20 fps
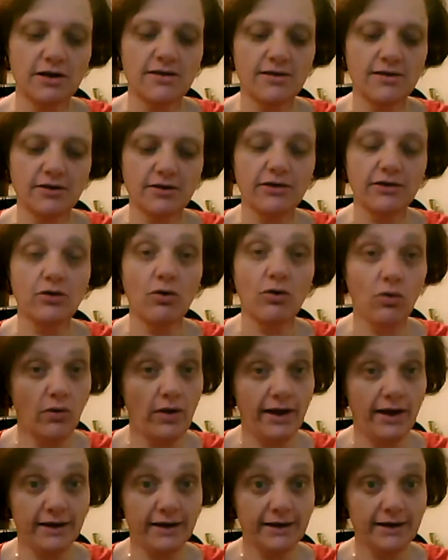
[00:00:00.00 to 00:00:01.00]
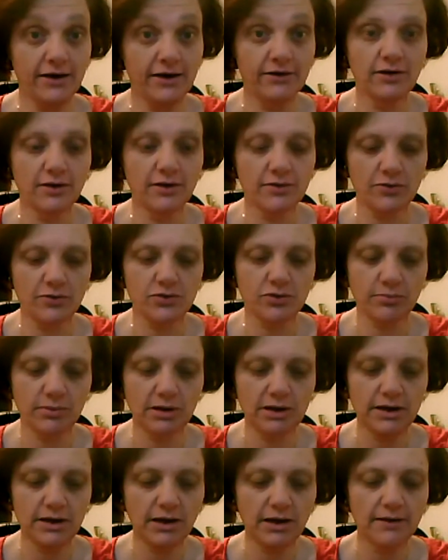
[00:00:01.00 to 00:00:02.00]
necessarily all hanging out on social
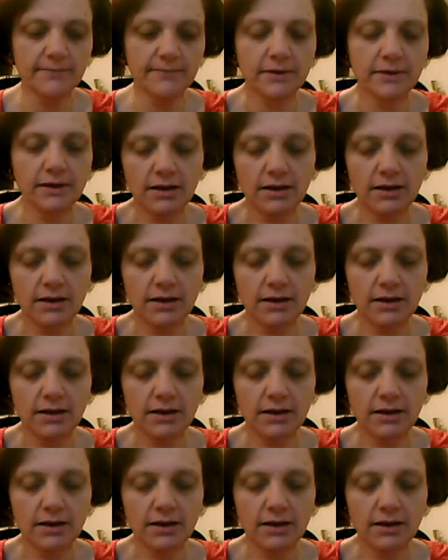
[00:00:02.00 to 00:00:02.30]
media.